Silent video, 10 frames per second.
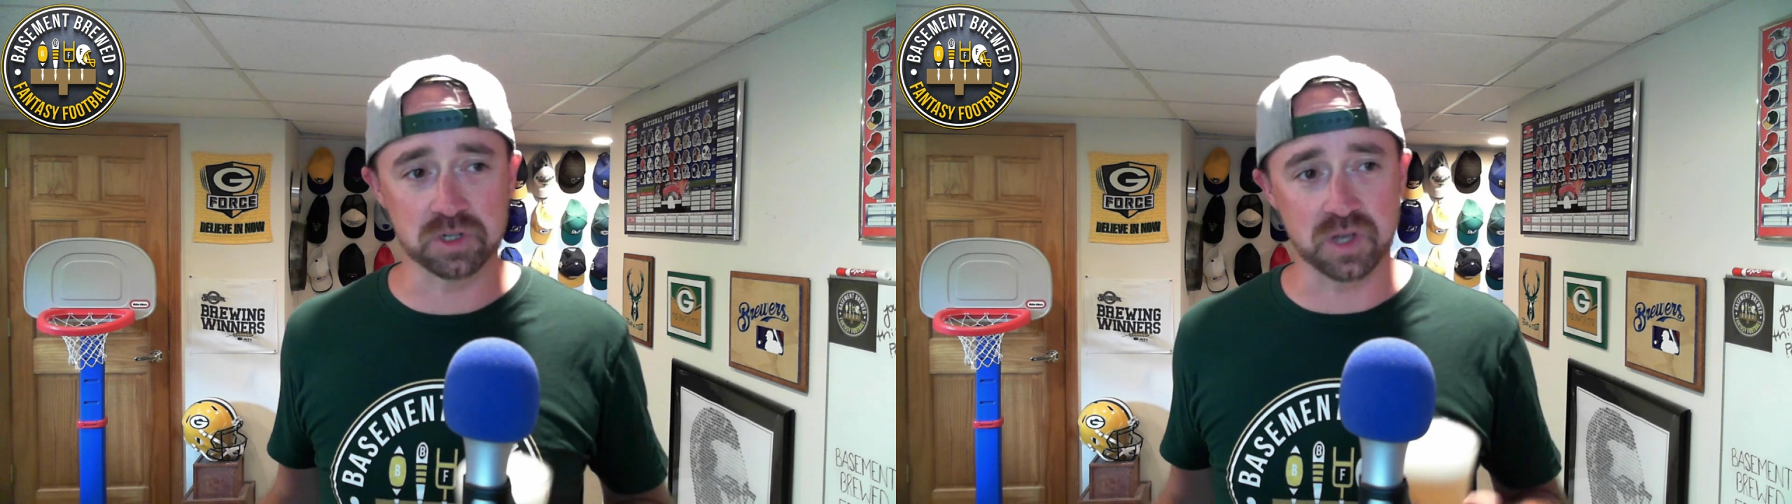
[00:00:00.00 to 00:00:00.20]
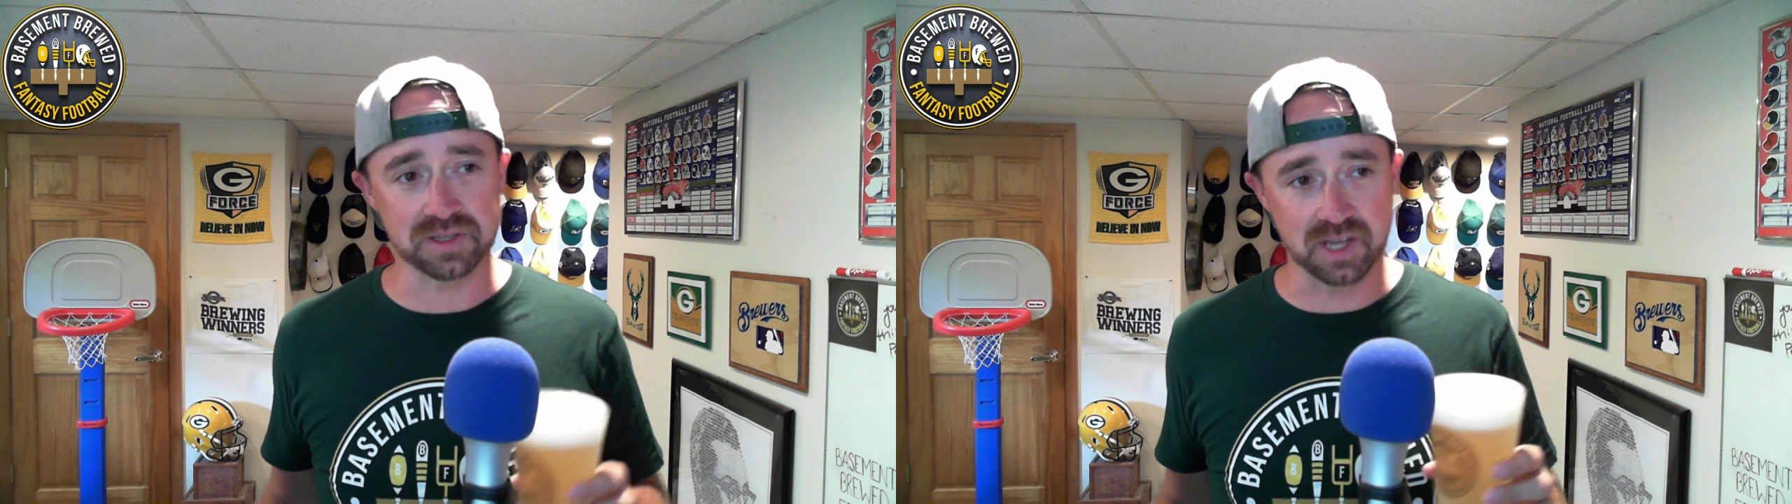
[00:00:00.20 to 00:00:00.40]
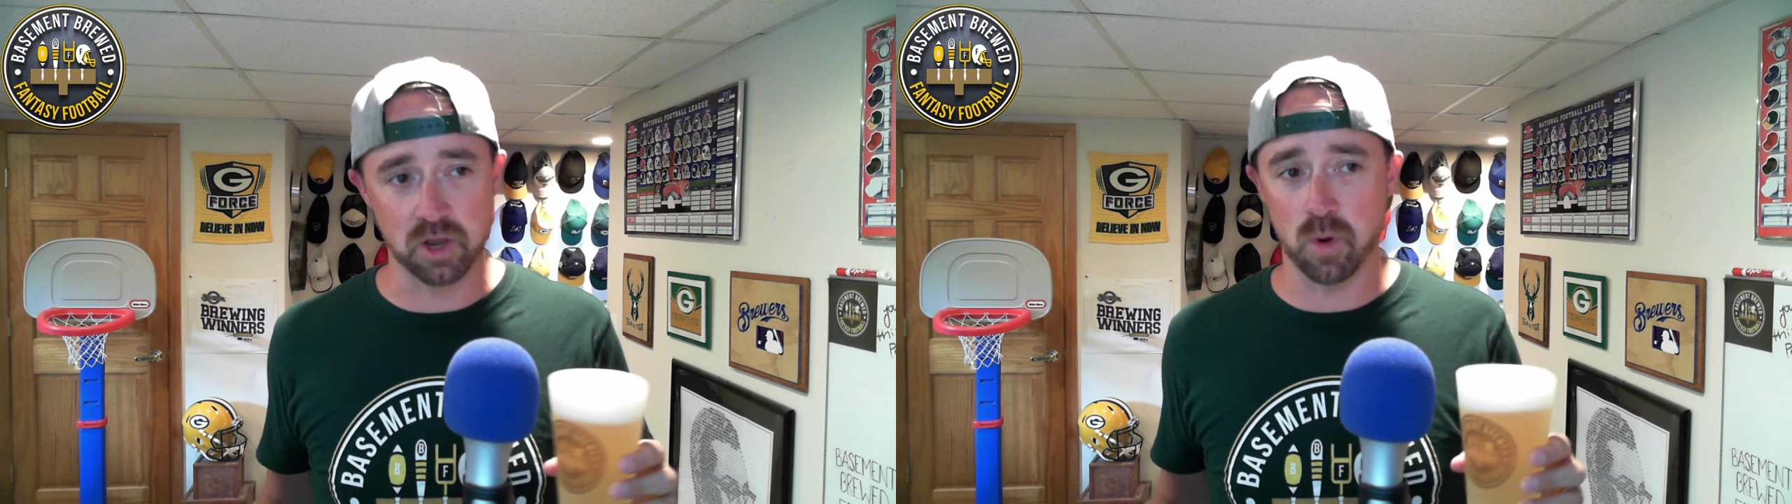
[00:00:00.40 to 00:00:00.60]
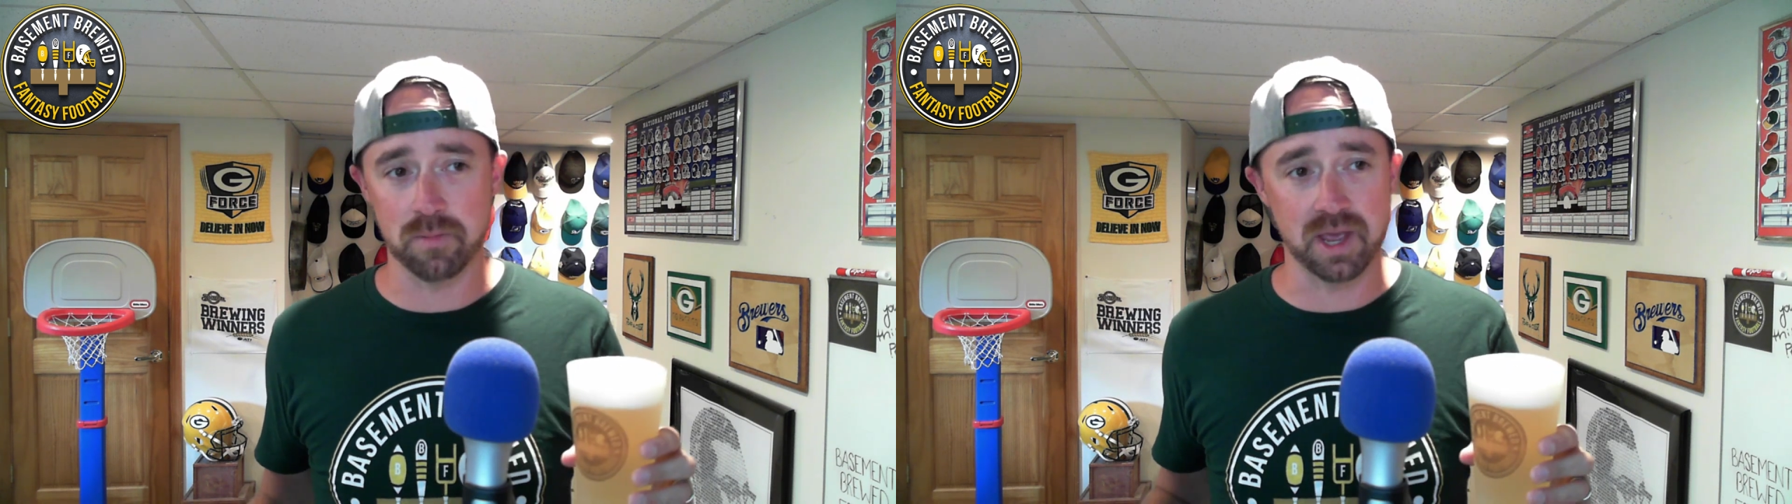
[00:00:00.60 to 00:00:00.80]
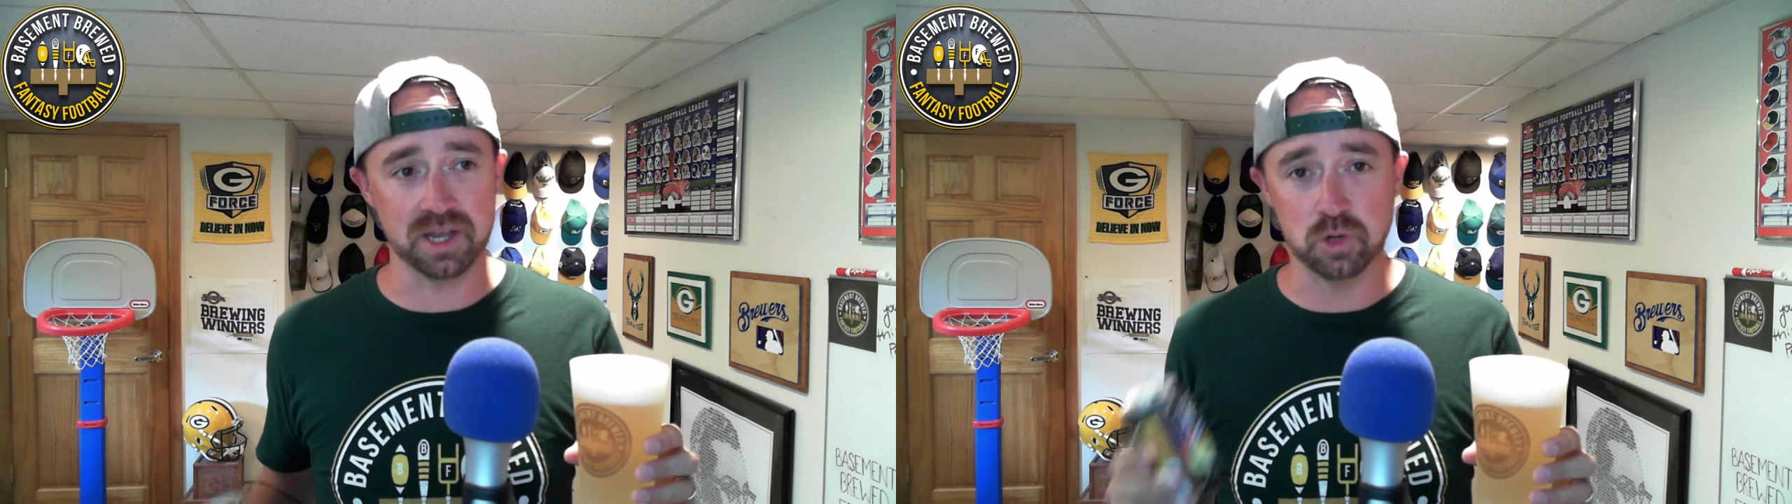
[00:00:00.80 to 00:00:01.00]
So I'll tell you what,
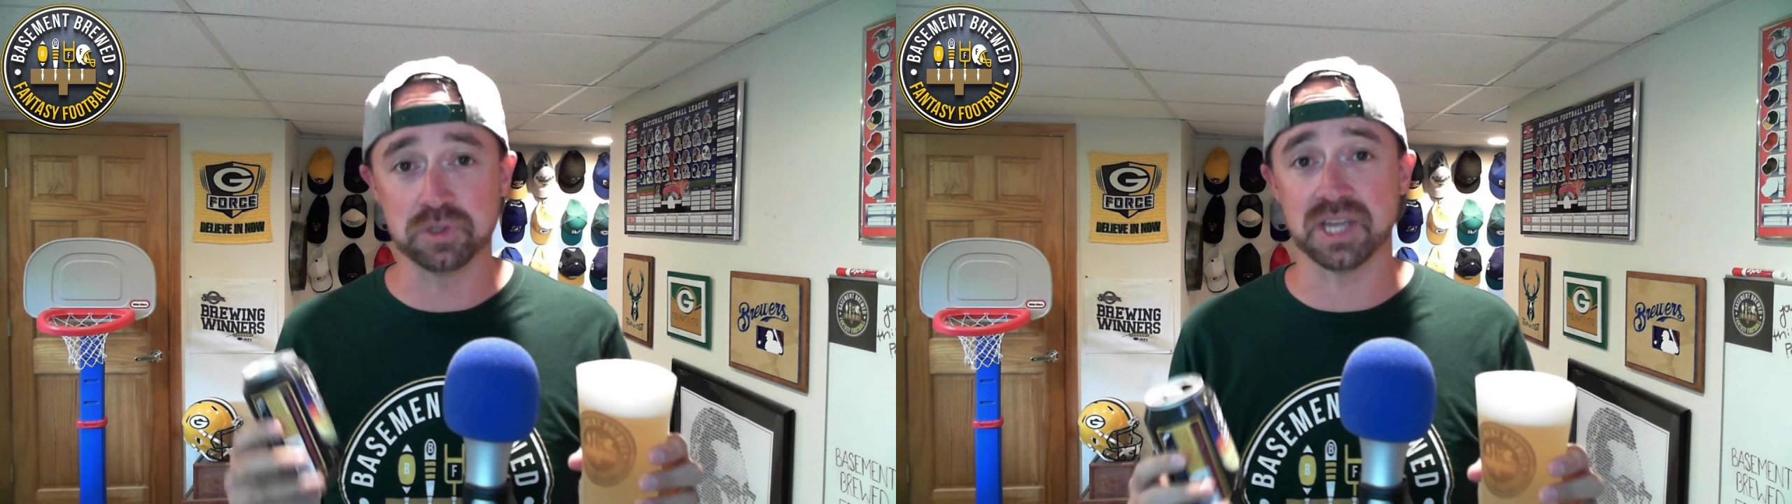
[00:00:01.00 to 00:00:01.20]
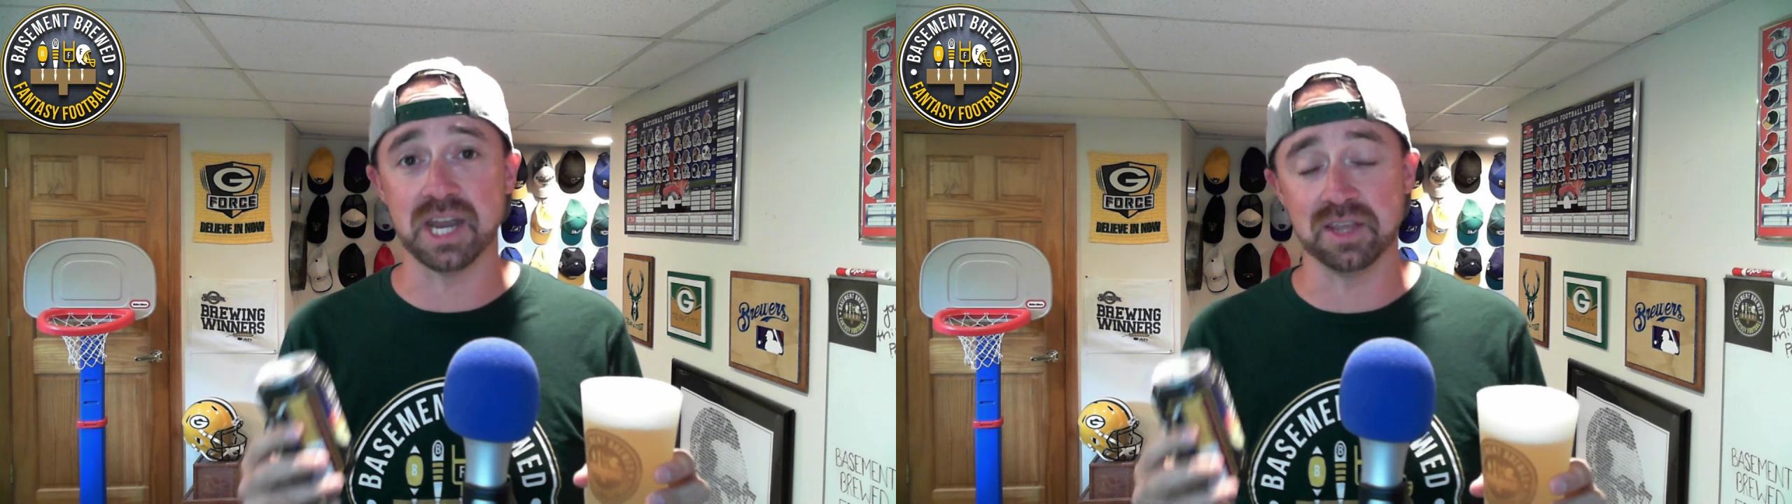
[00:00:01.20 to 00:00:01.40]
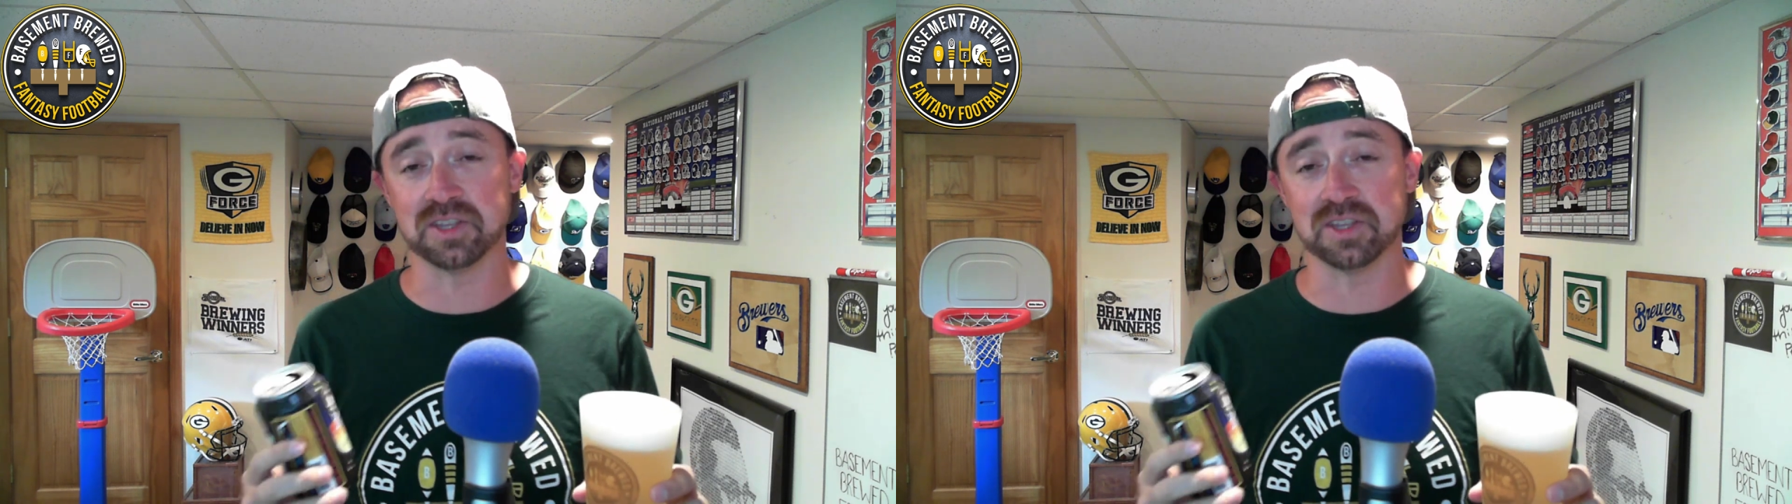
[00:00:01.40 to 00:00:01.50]
man, you sending